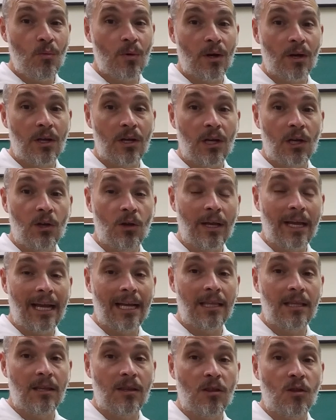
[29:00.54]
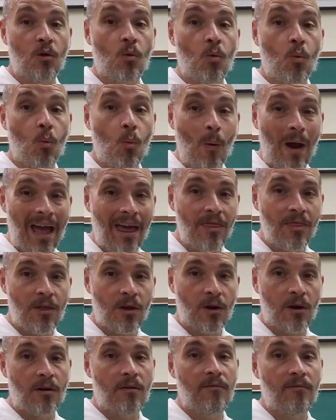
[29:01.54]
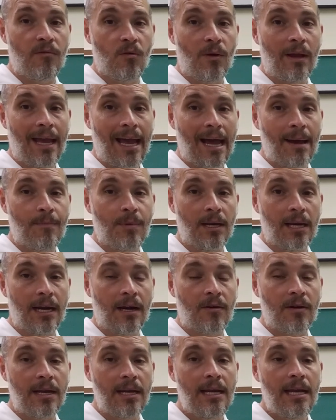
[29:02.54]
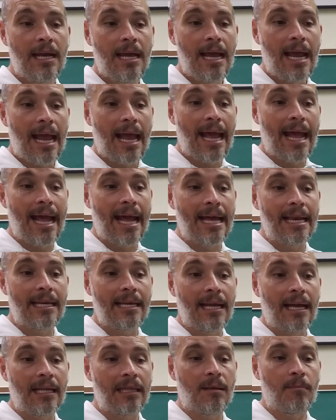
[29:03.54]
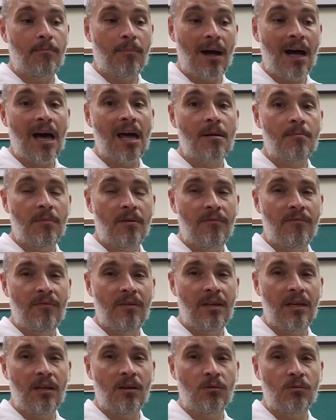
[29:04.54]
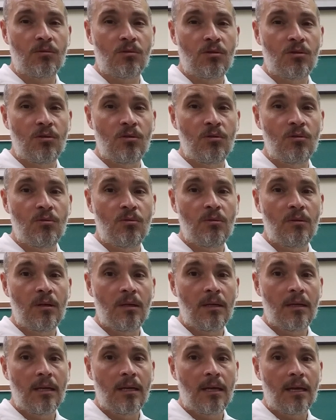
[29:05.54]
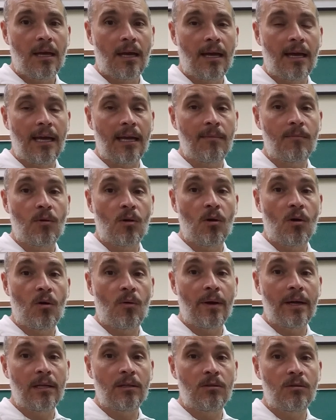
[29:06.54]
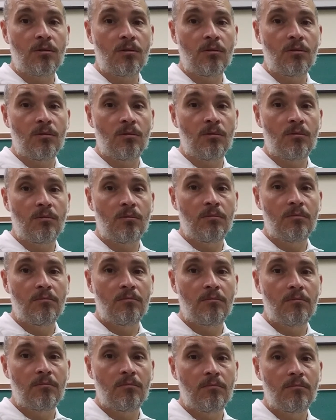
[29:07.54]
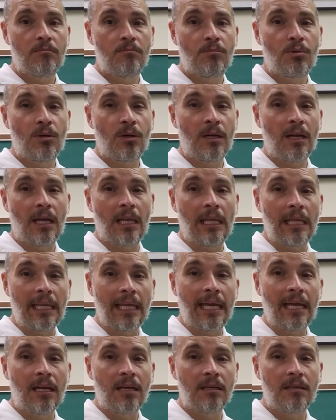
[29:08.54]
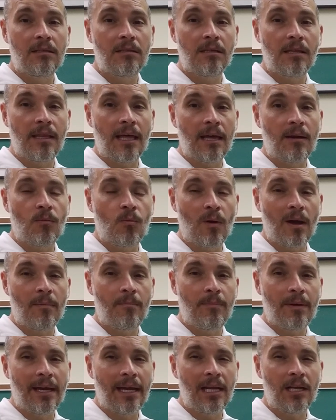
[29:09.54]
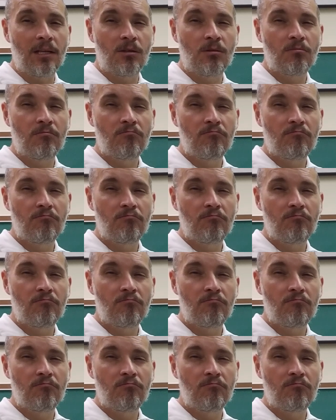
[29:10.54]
going to look at the weather vocabulary. And at the bottom of video 2, I am going to put a link to that web page.